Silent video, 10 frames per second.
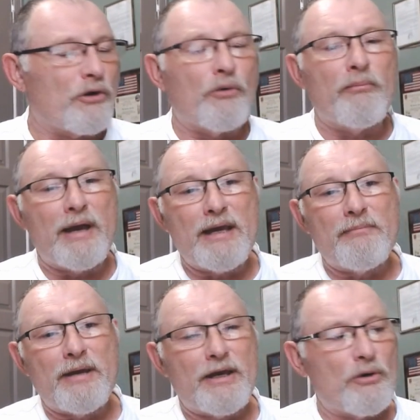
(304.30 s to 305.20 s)
obey
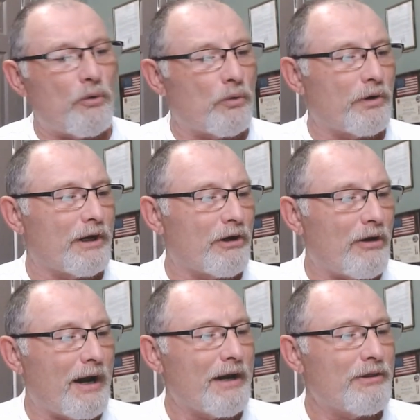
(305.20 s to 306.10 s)
me or
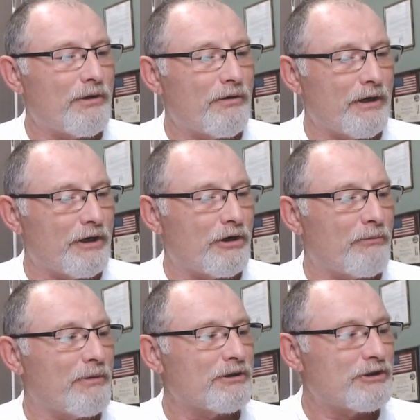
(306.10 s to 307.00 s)
incline their ear,
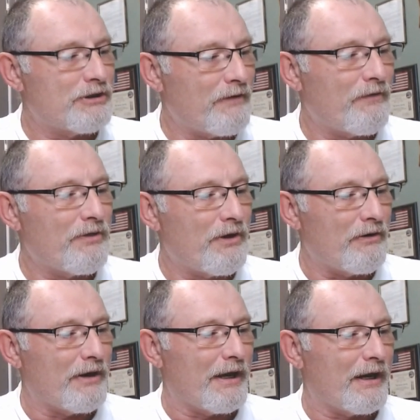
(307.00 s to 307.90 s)
but stiffened their
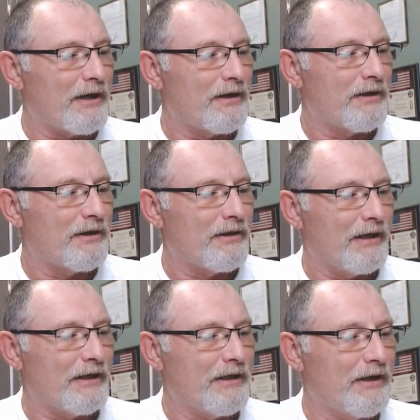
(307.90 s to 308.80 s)
neck.
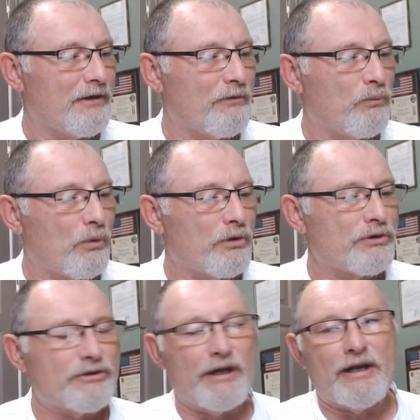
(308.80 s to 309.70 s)
They did
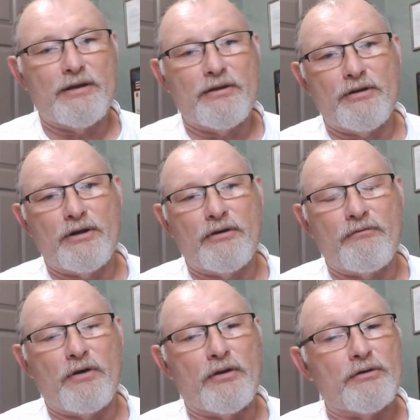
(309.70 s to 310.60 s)
worse than their
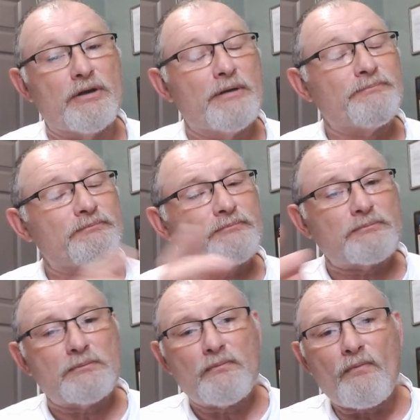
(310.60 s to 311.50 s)
fathers.
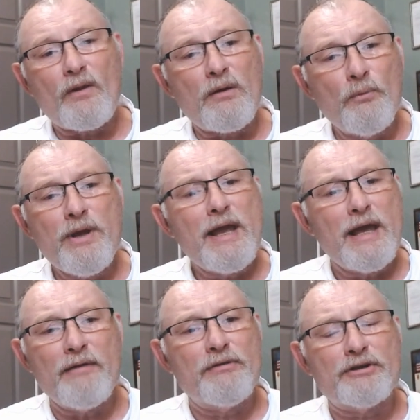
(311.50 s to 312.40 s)
We
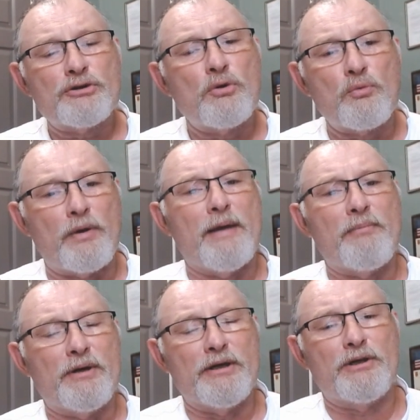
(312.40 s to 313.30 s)
have this so
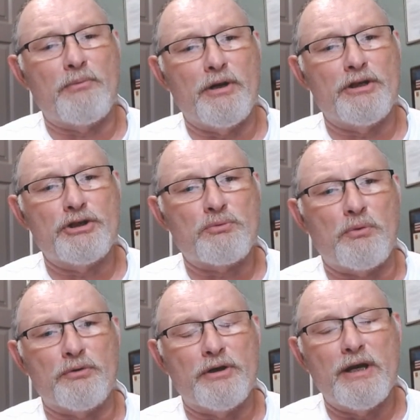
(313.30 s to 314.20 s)
rampant in the religious
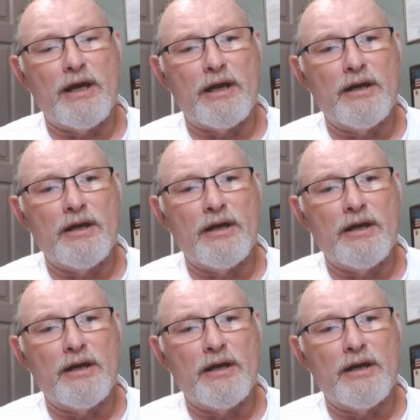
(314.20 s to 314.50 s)
world today.